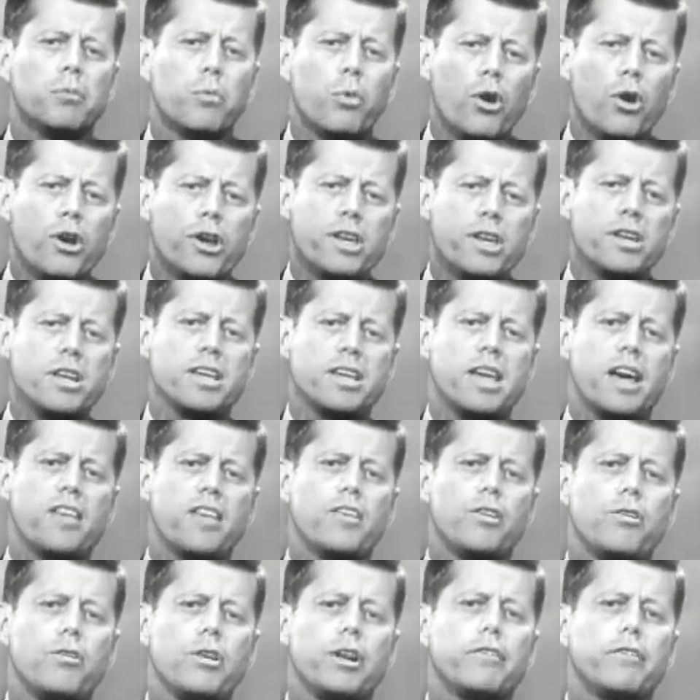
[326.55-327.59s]
but working
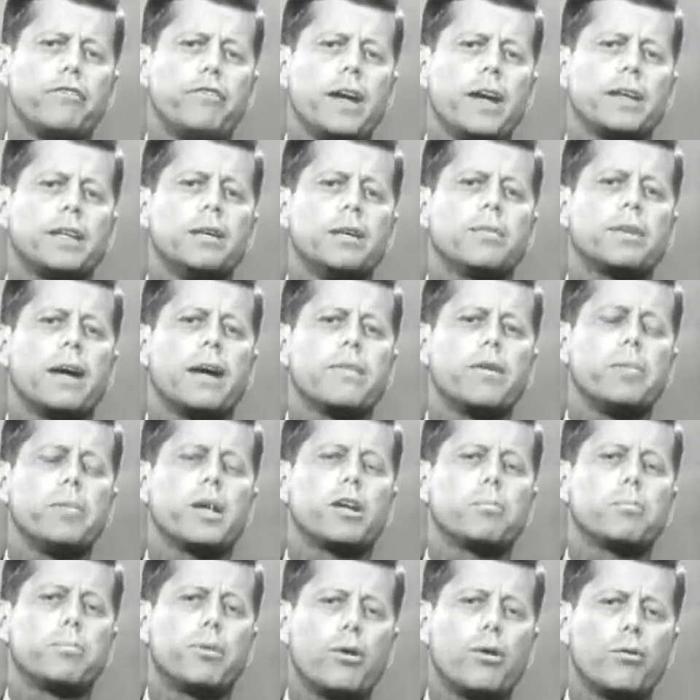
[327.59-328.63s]
together in effective
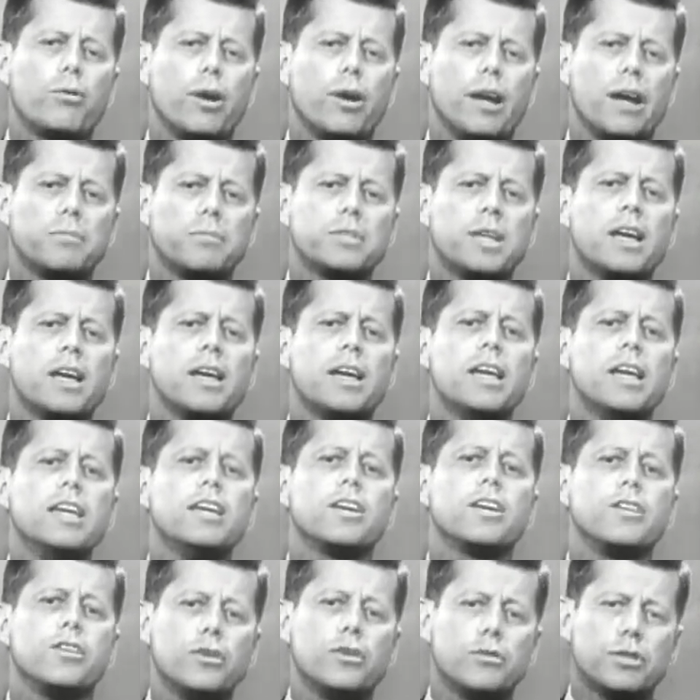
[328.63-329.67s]
governmental programs,
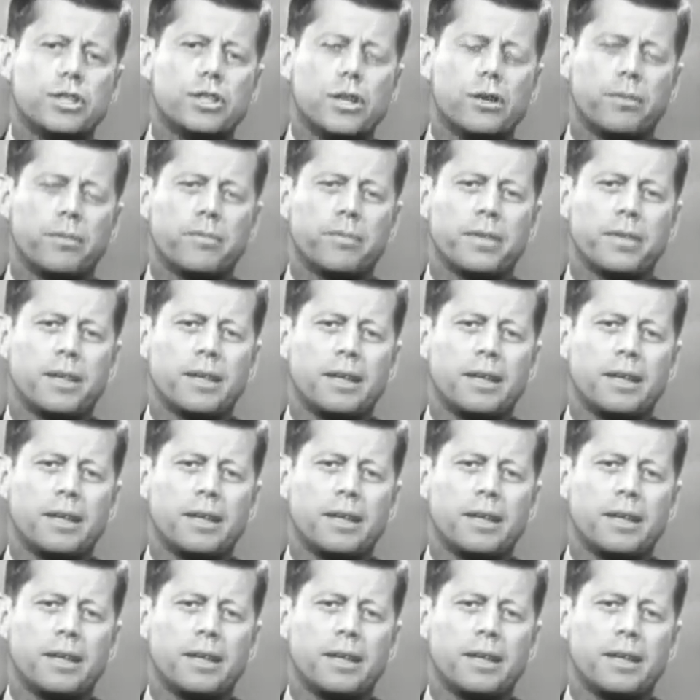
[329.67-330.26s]
he can do so.